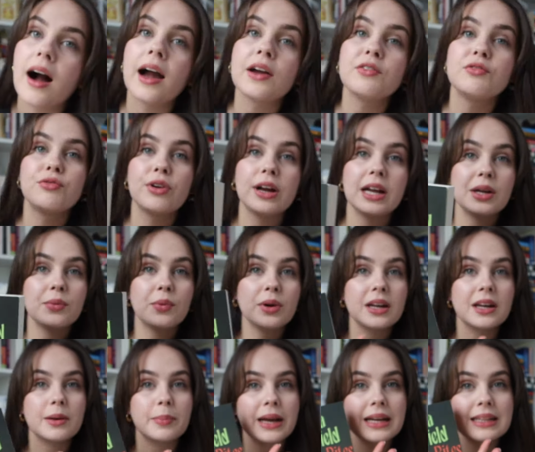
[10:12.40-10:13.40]
I really
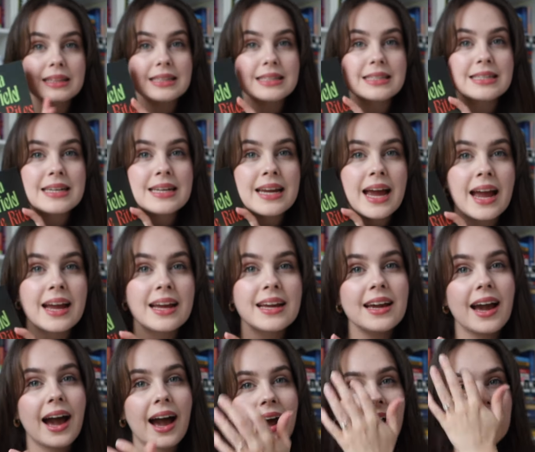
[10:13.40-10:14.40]
wanted to pick this
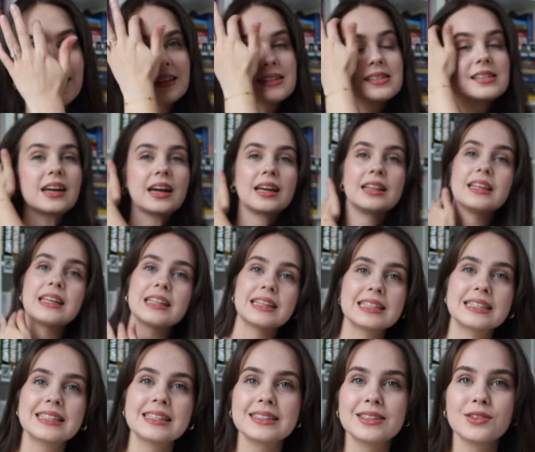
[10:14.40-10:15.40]
today and I think
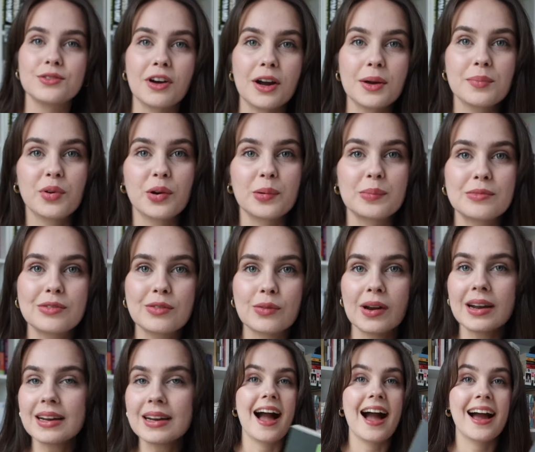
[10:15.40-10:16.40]
this is the right prompt for
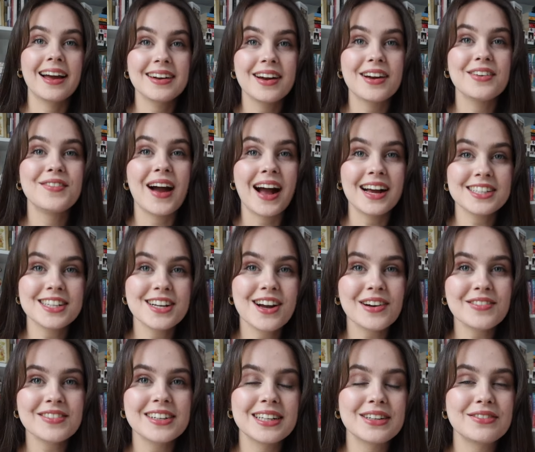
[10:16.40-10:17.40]
And I'm actually
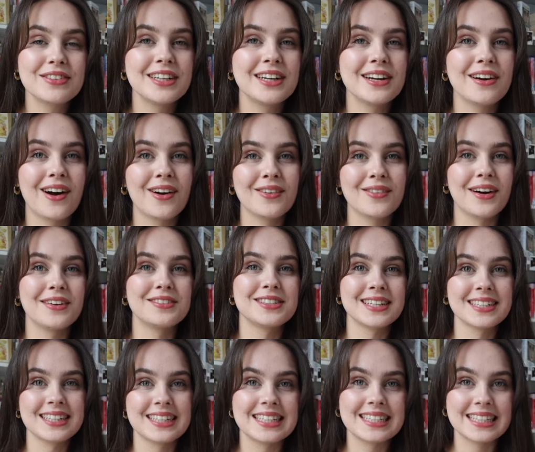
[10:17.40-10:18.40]
currently reading Our Wives
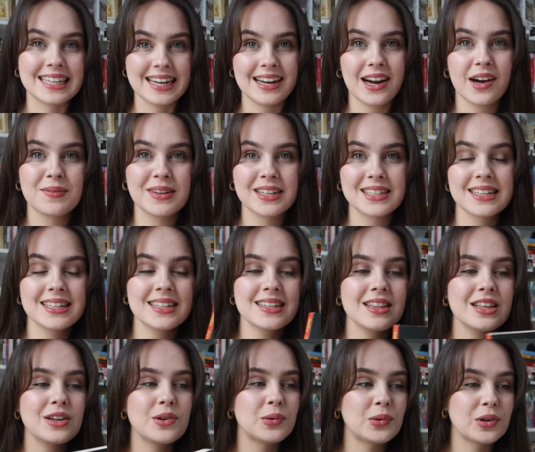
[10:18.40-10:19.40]
Under the Sea. I'm listening to
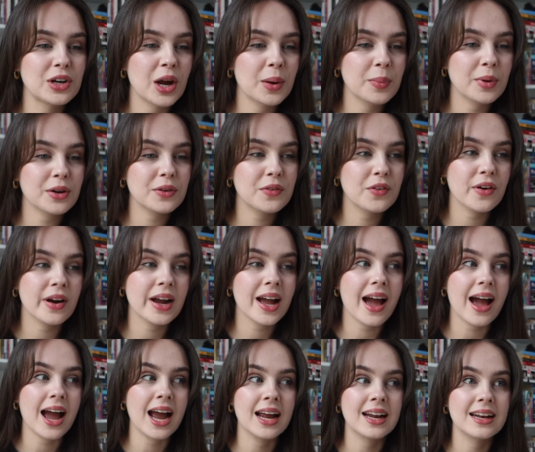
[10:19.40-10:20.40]
the audiobook for it
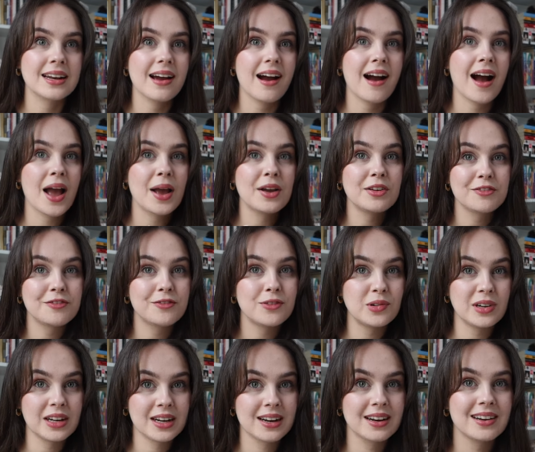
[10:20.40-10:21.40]
and I've
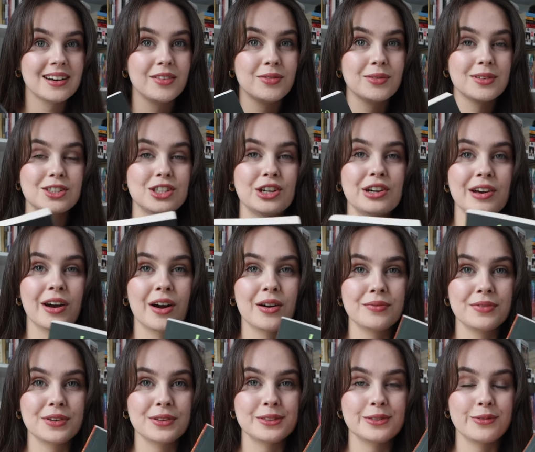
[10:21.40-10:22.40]
fallen in love with Julia
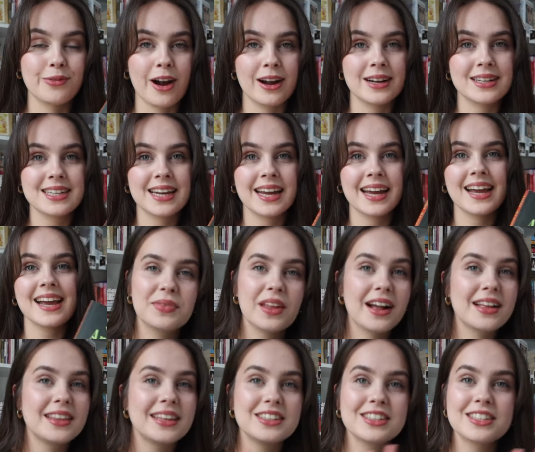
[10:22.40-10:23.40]
Arnfield's writing.
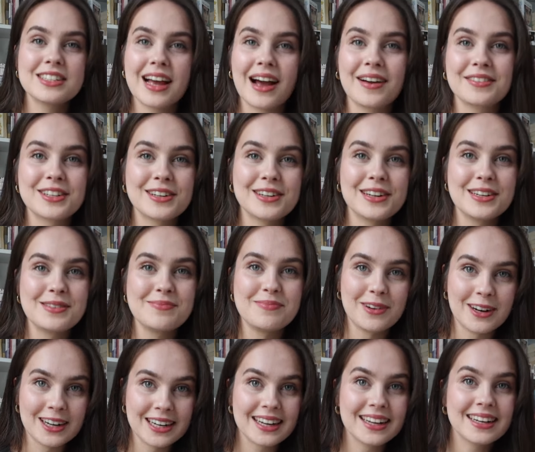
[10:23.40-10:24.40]
I think she's absolutely
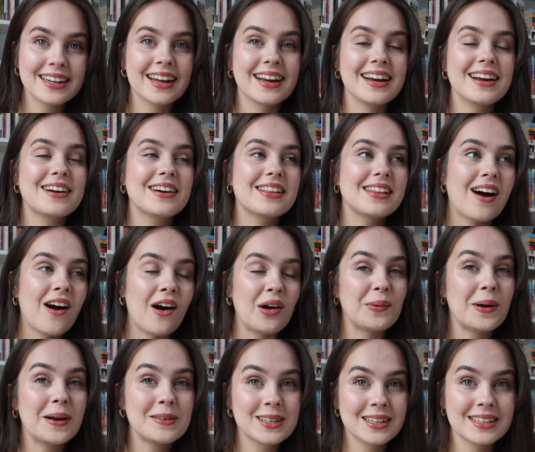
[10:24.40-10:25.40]
brilliant. Like, Our
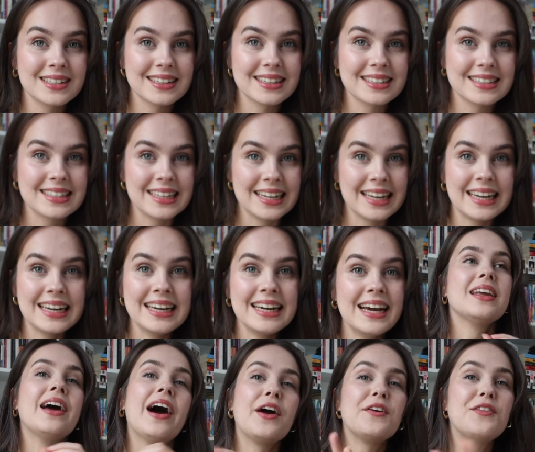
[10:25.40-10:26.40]
Wives Under the Sea,
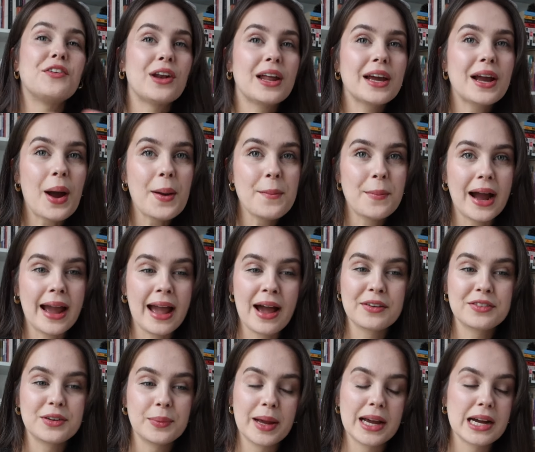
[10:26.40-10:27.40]
I feel like I might
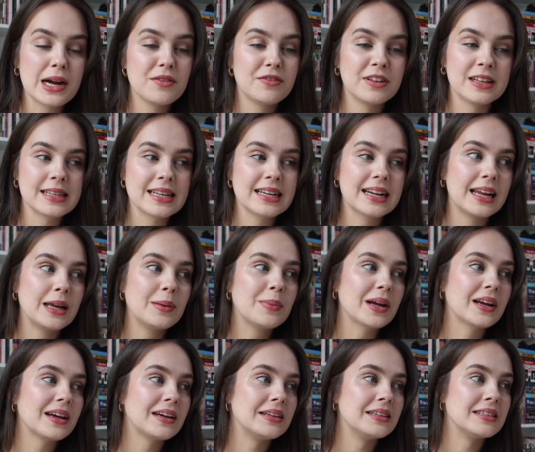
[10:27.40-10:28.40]
have to pick up physically
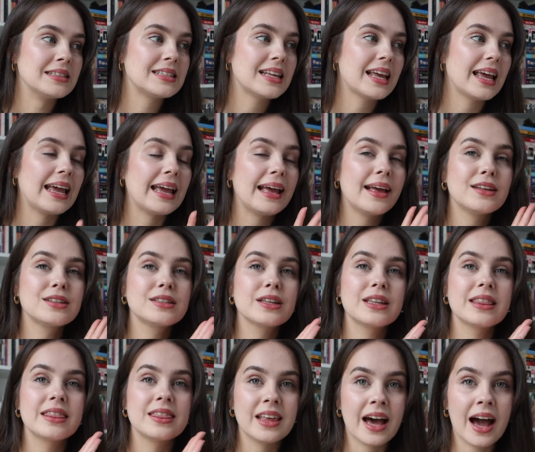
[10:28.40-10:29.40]
because it is
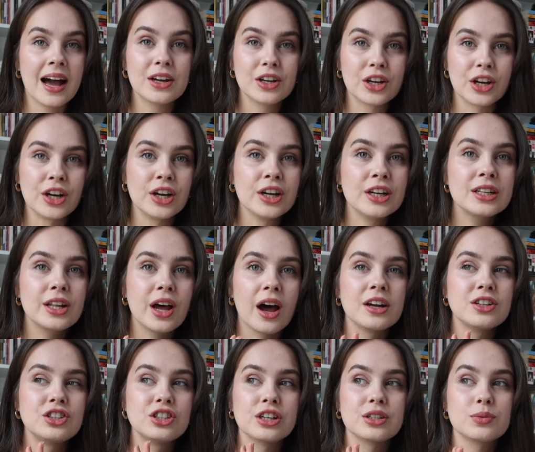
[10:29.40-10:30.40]
that good that
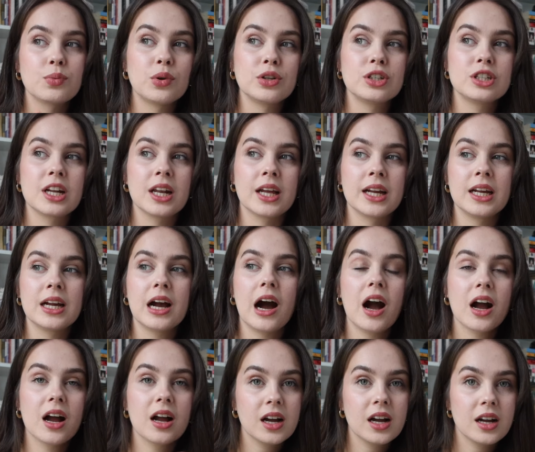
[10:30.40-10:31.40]
I just want to like
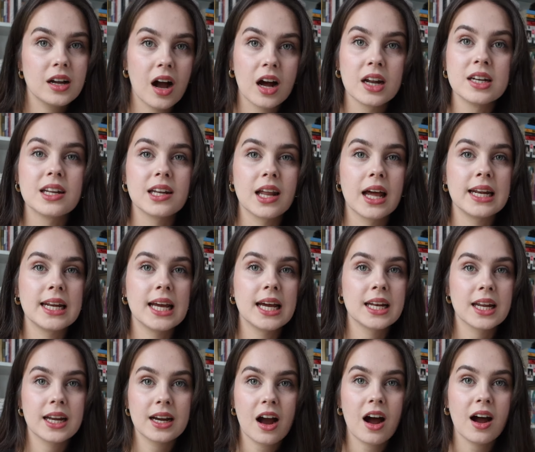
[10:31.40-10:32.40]
underline it and
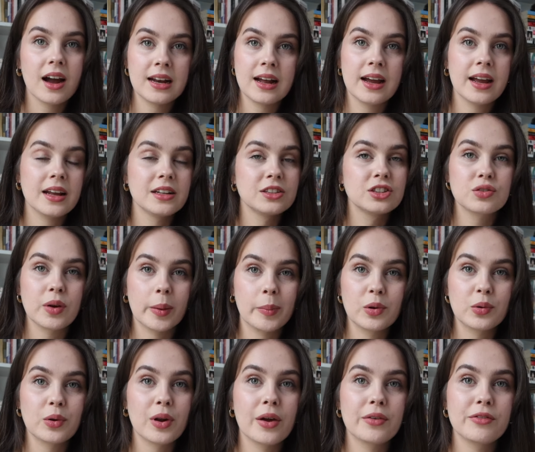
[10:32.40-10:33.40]
like highlight it and
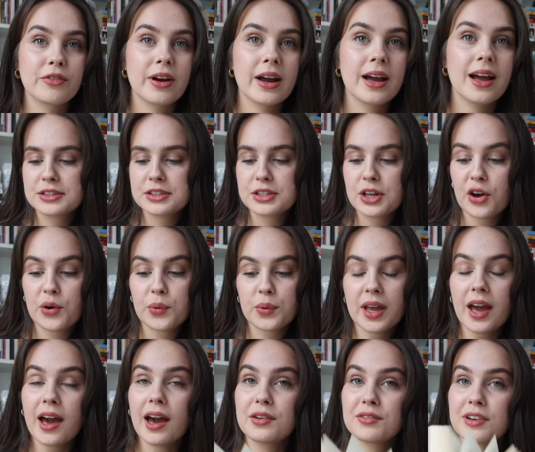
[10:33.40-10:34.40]
scribble all over it. So
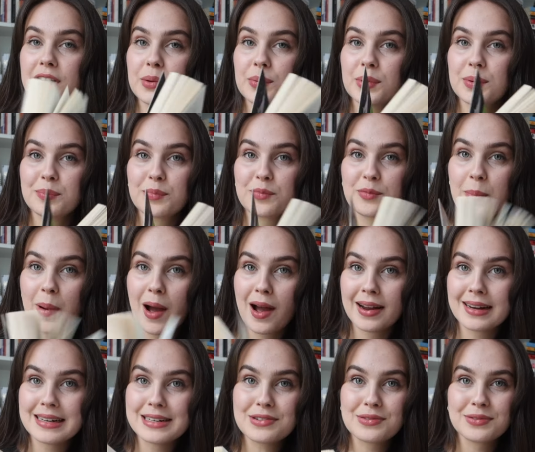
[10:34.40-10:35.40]
yeah, I really wouldn't
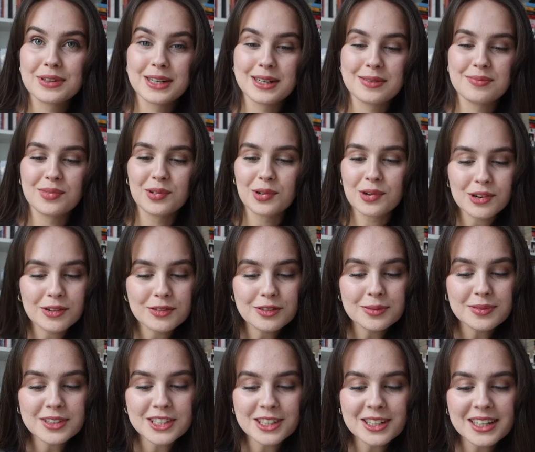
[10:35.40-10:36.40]
mind reading more
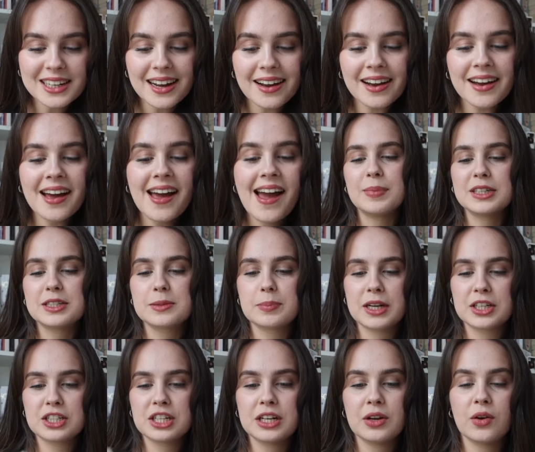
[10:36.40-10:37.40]
from Julia,
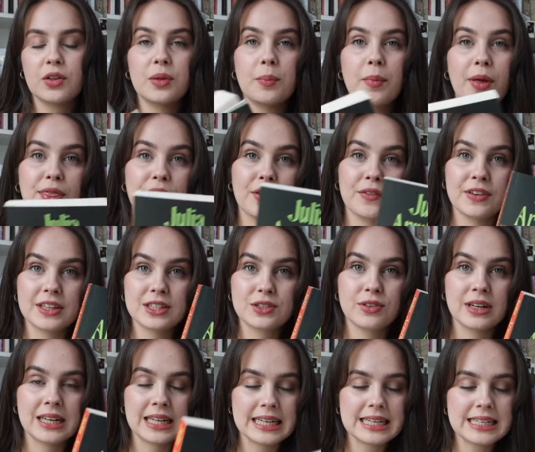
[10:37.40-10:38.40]
especially on the month of its
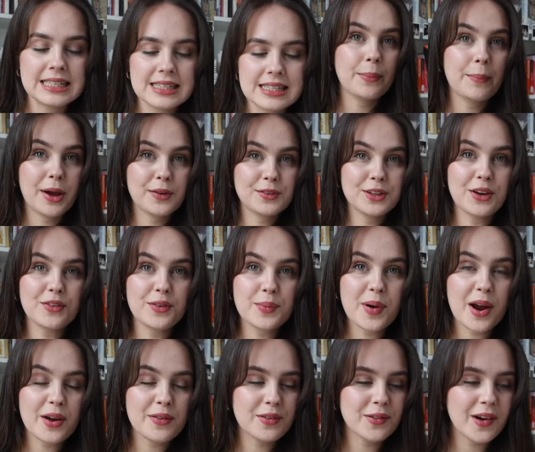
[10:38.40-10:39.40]
release. Might have to go for
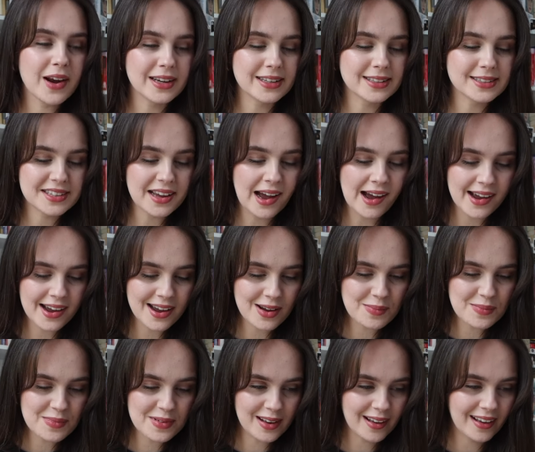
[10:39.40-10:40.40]
Private Rights. I
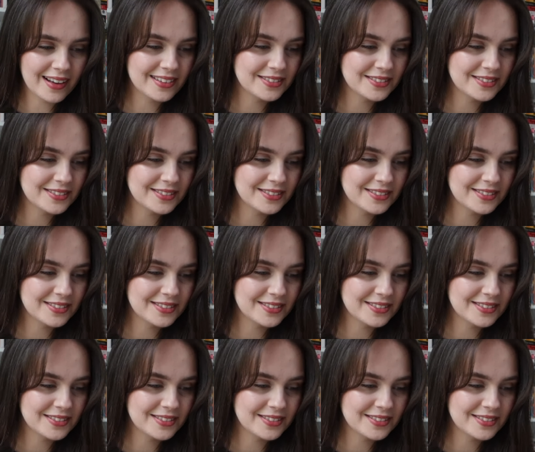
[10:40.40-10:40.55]
am